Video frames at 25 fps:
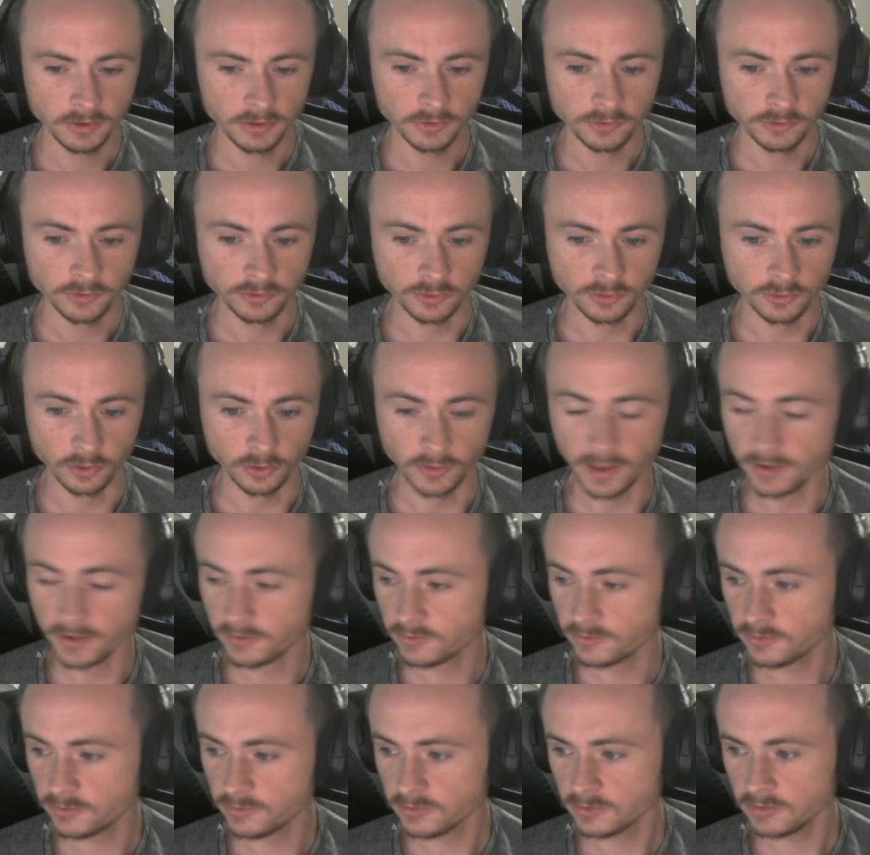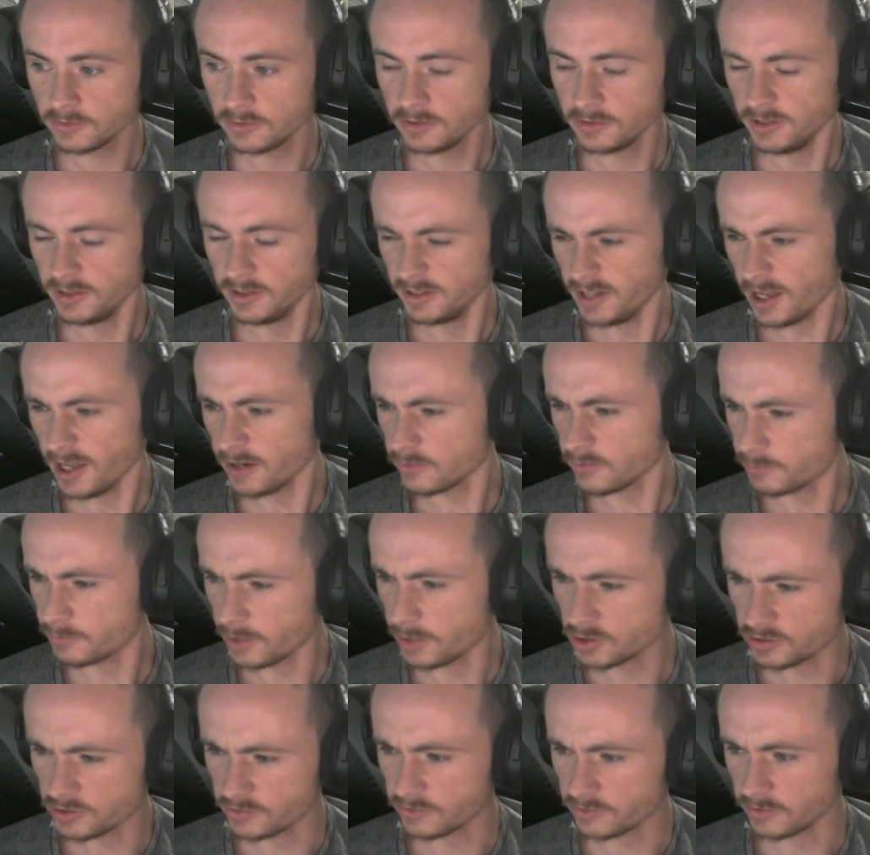So that's not as
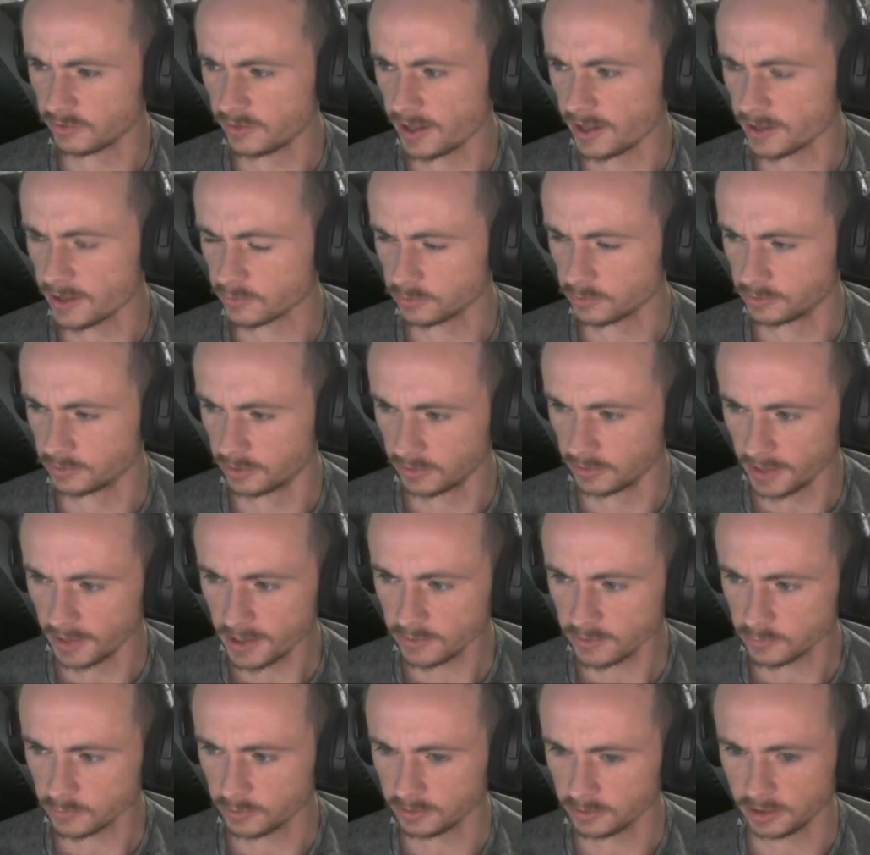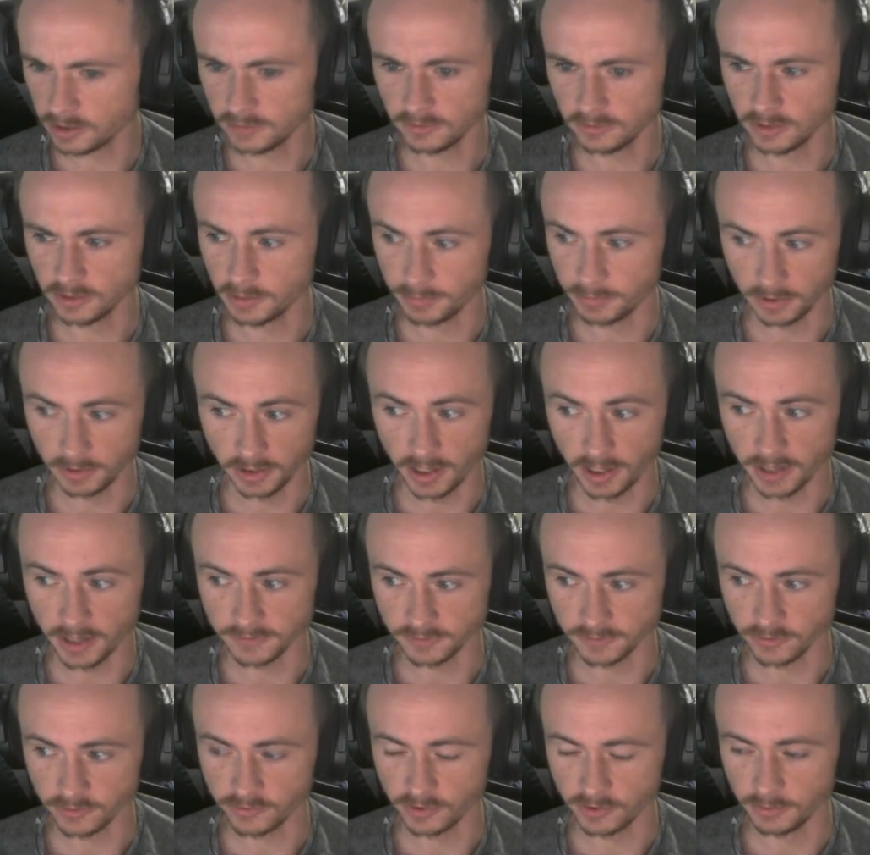much as the last one. The last one leveled up a lot
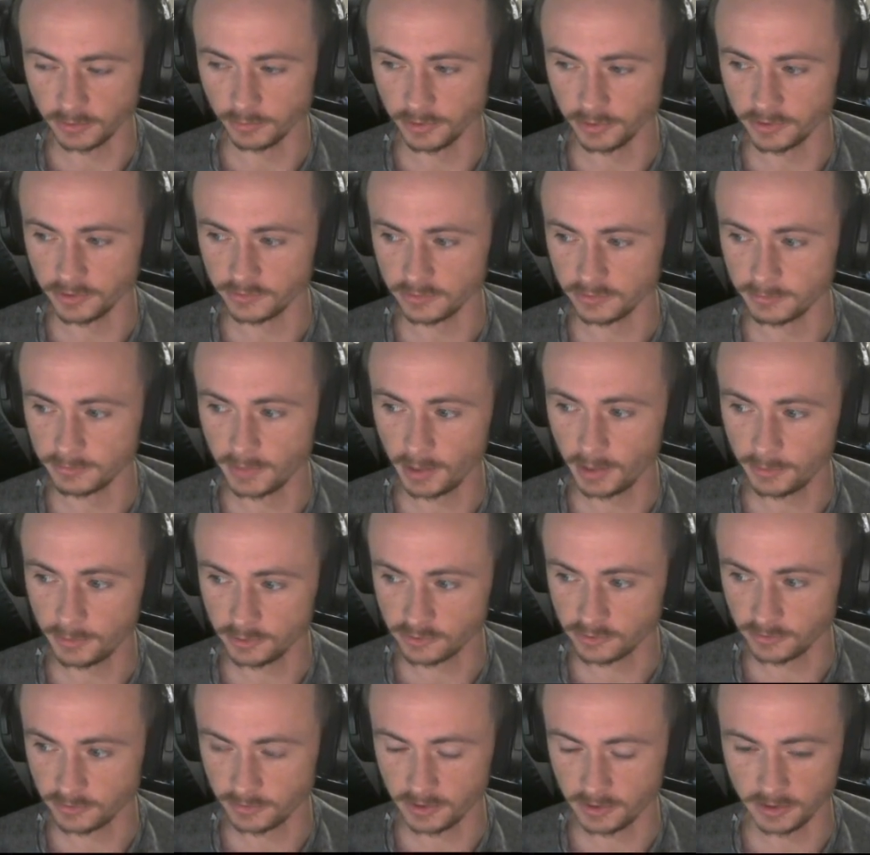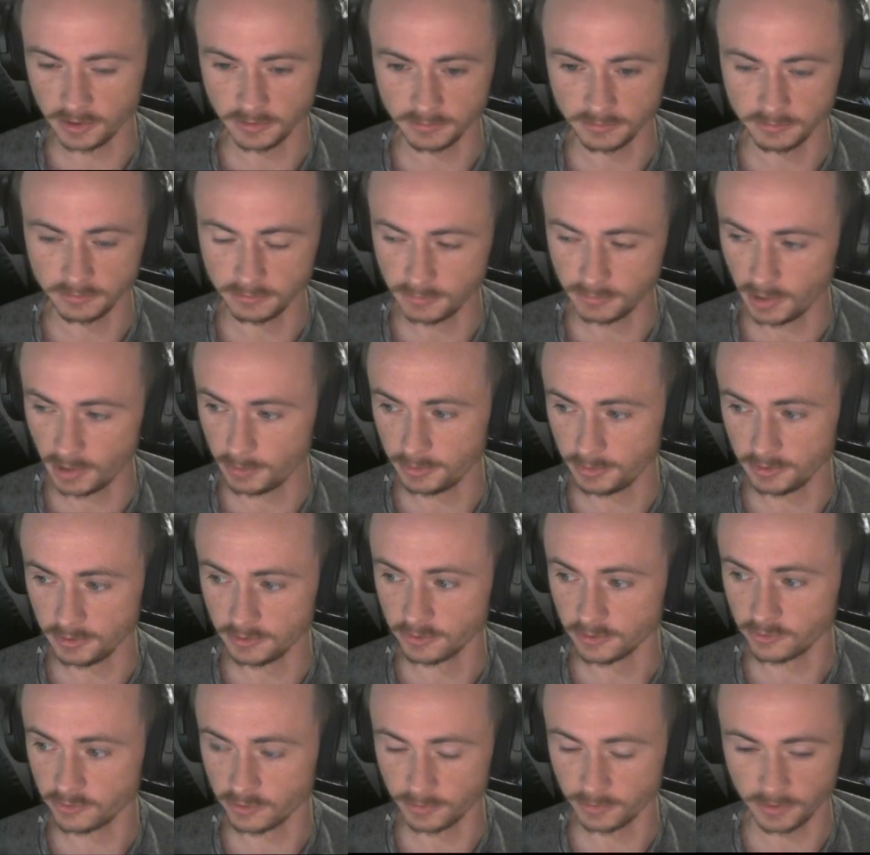for some reason. Maybe
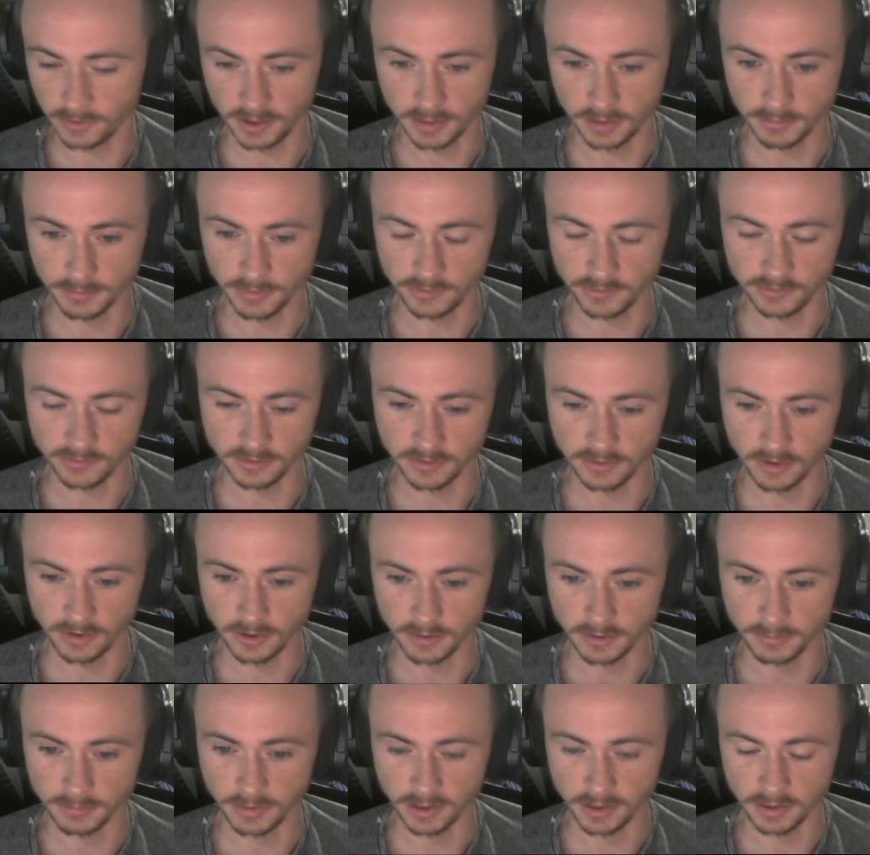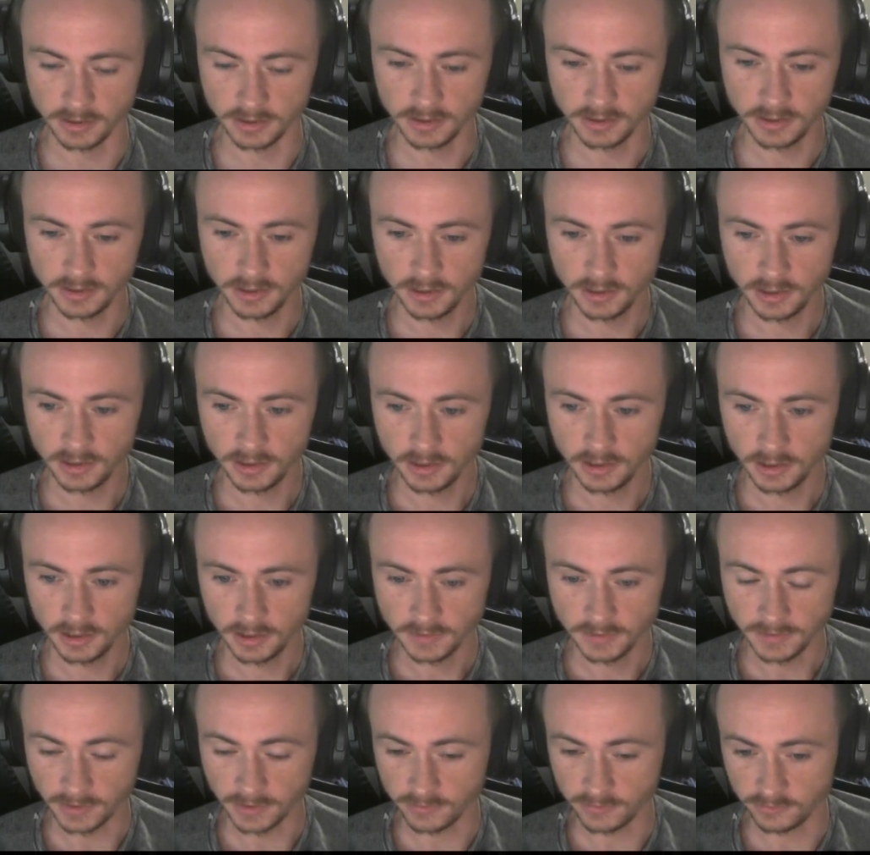there's something I'm missing there, but
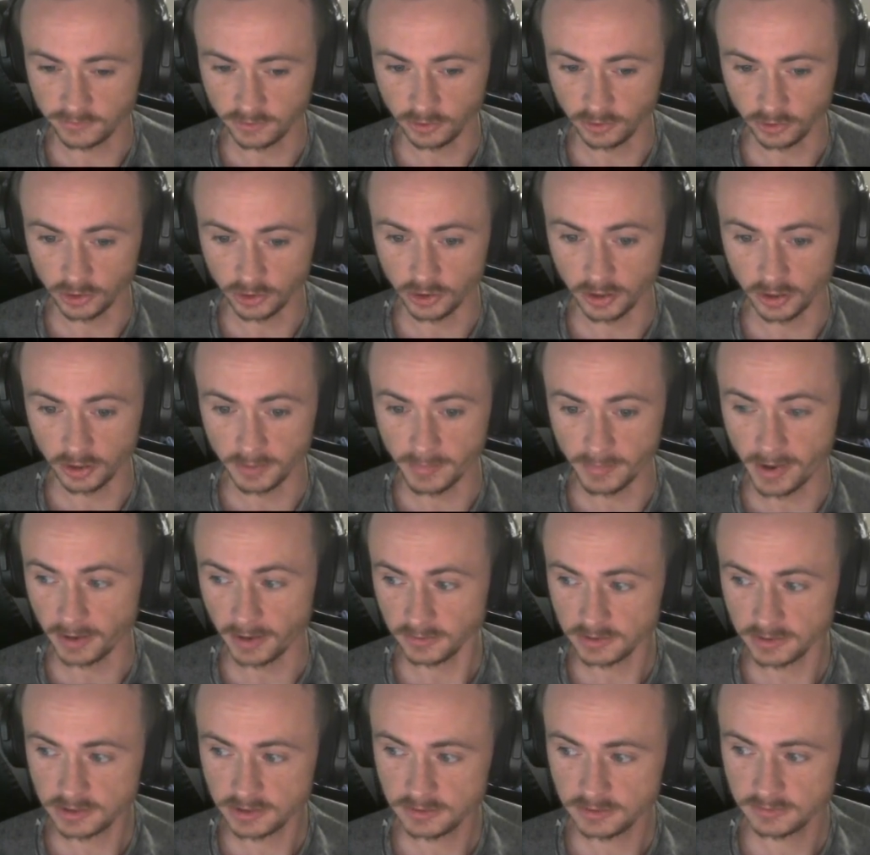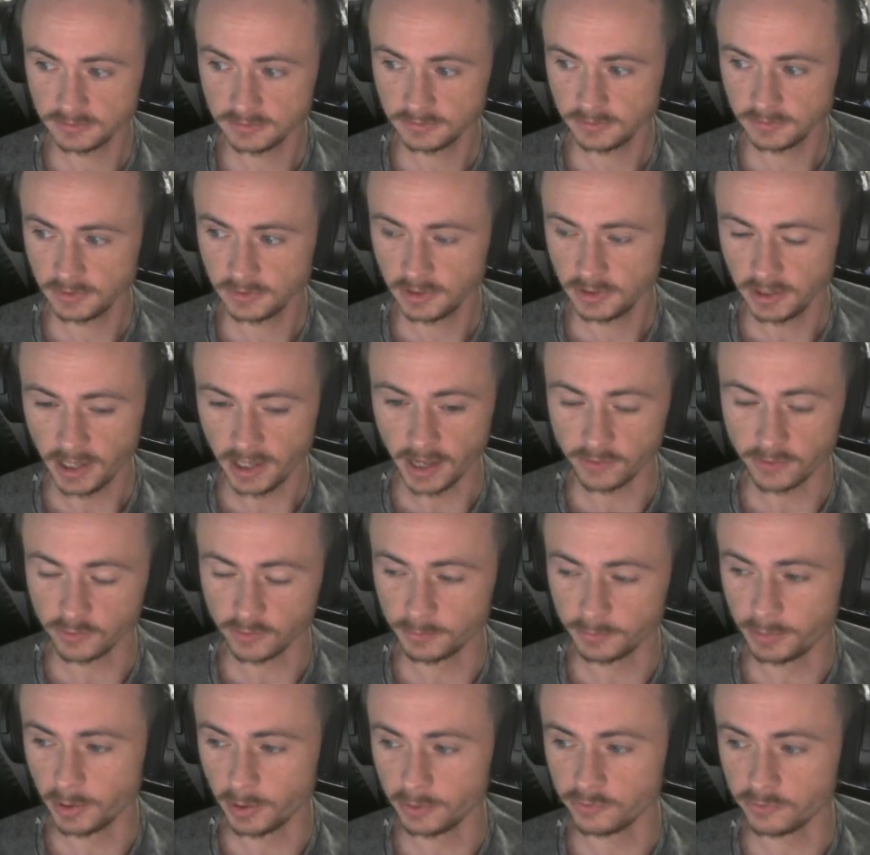that's still a good amount, as
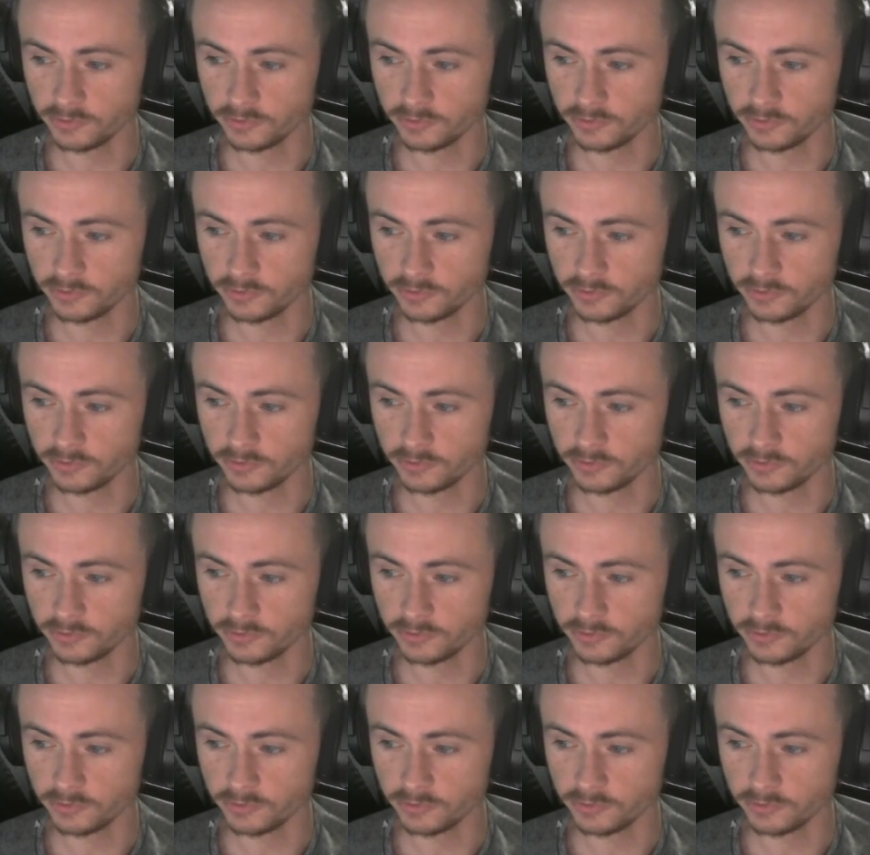opposed